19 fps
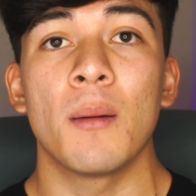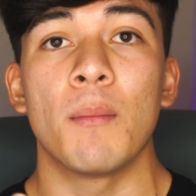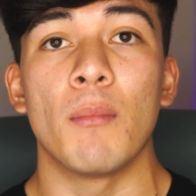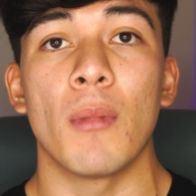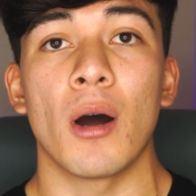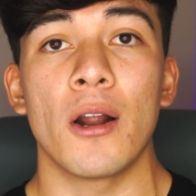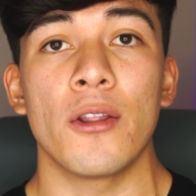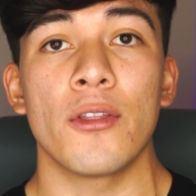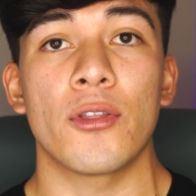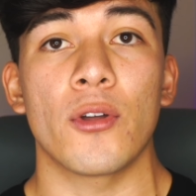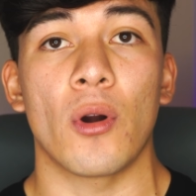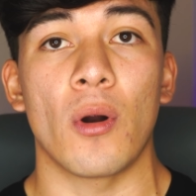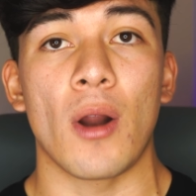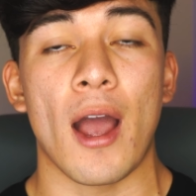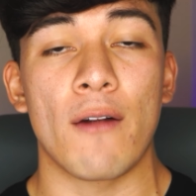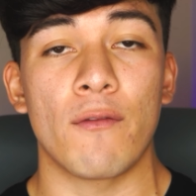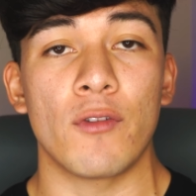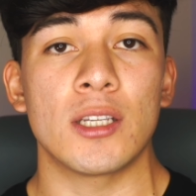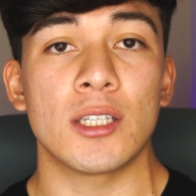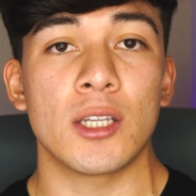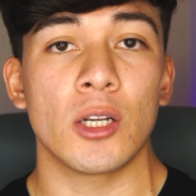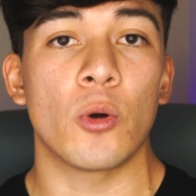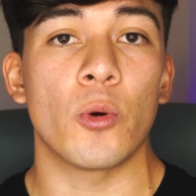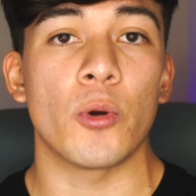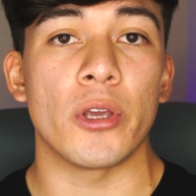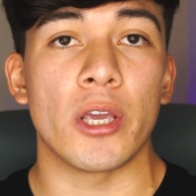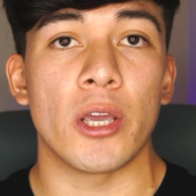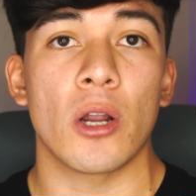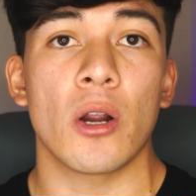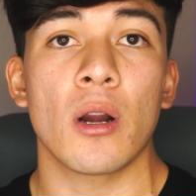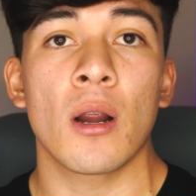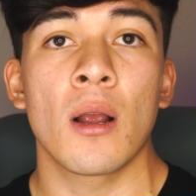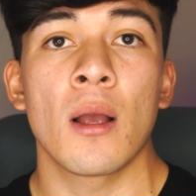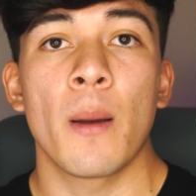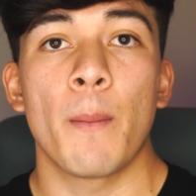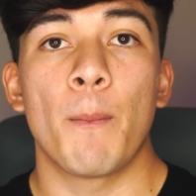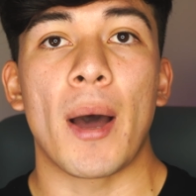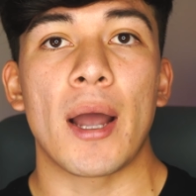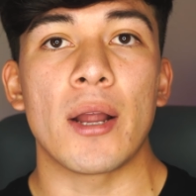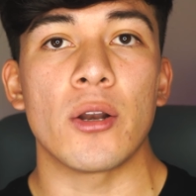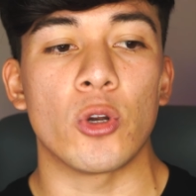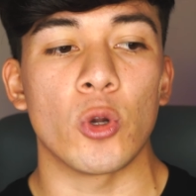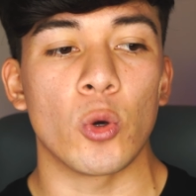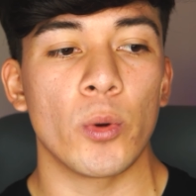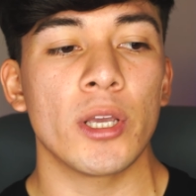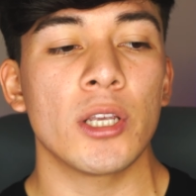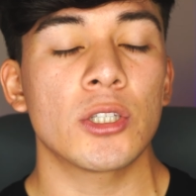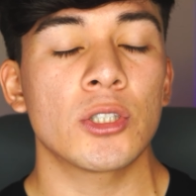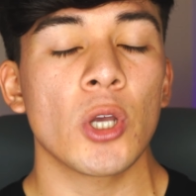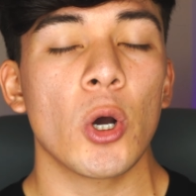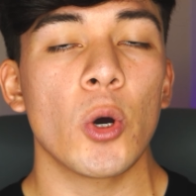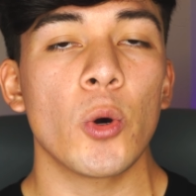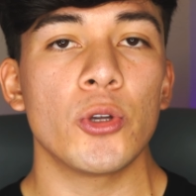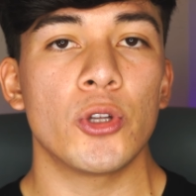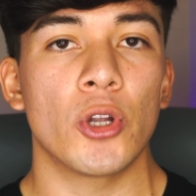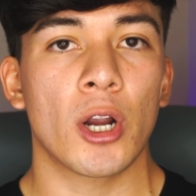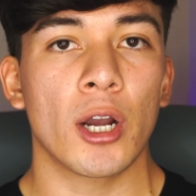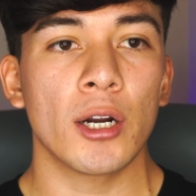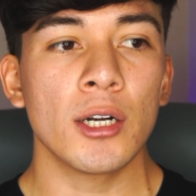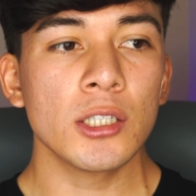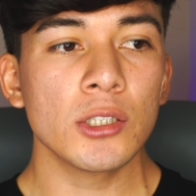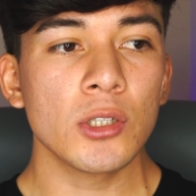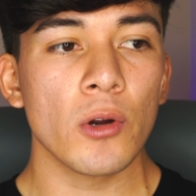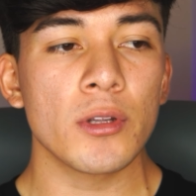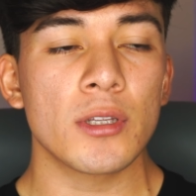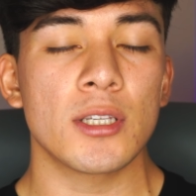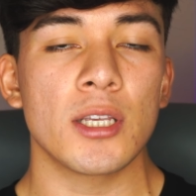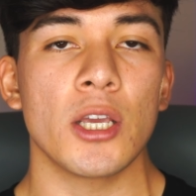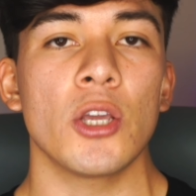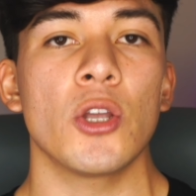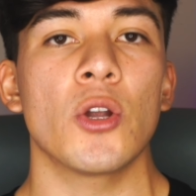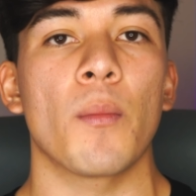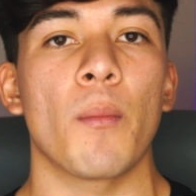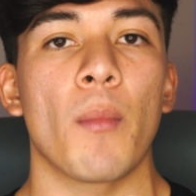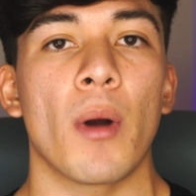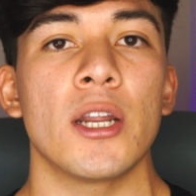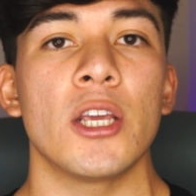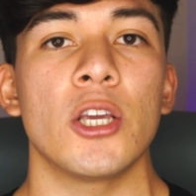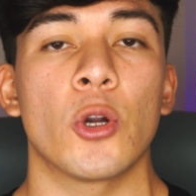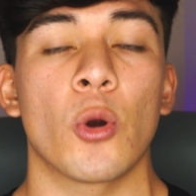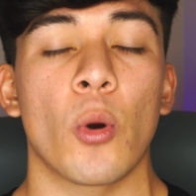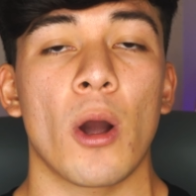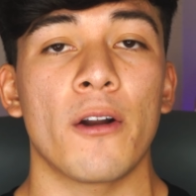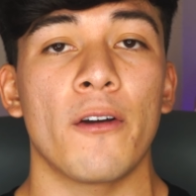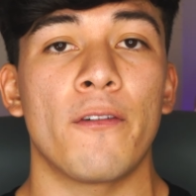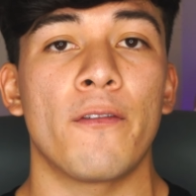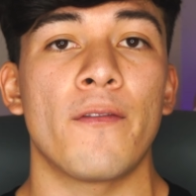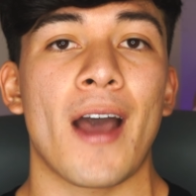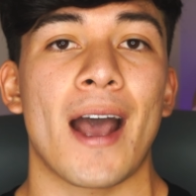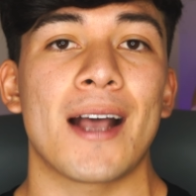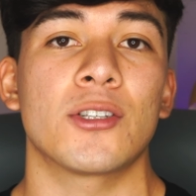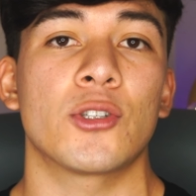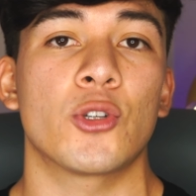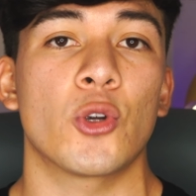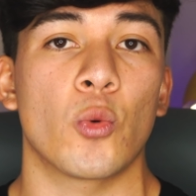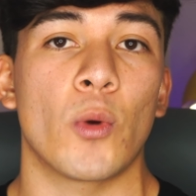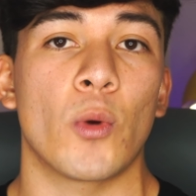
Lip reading: month, or every single year, by doing so, you're gonna start seeing your money grow at a faster